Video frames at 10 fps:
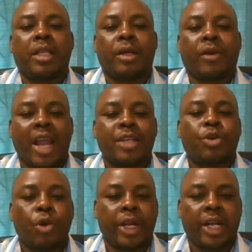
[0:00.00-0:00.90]
the right
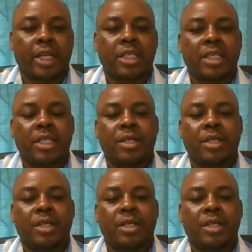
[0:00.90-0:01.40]
conduct,